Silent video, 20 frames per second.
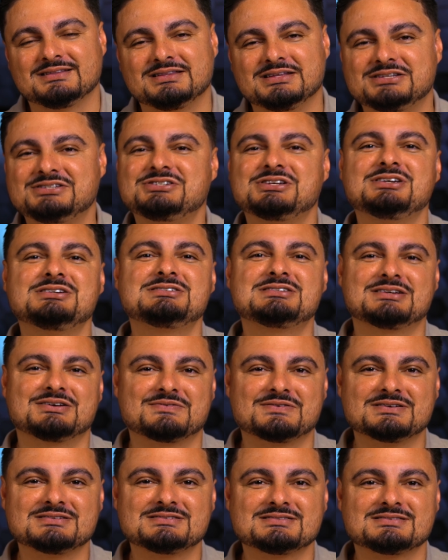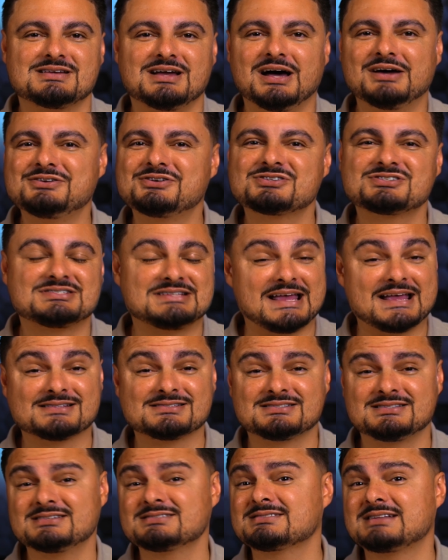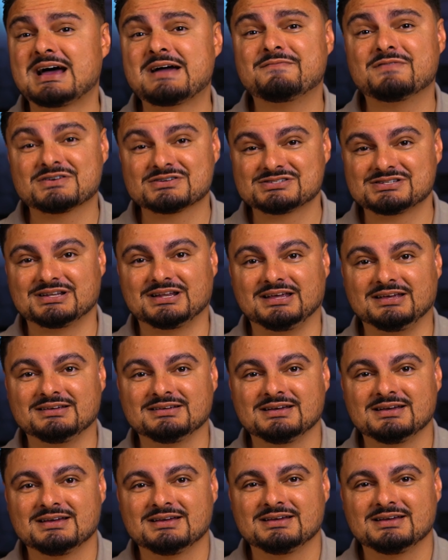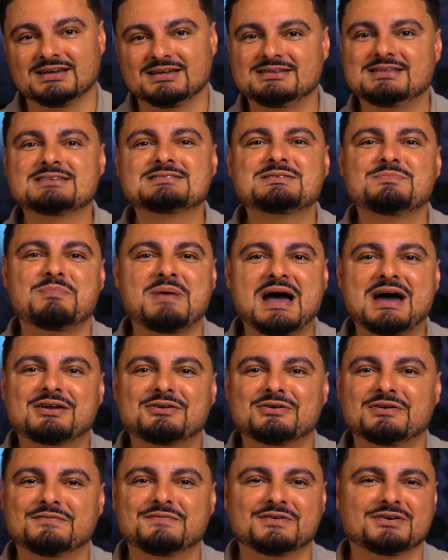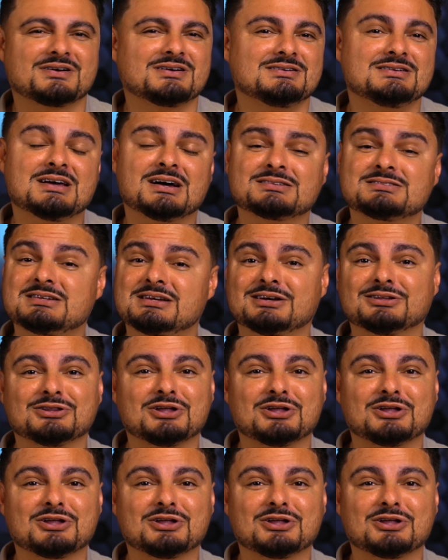The G Series understands this diversity. It doesn't matter if you're conducting a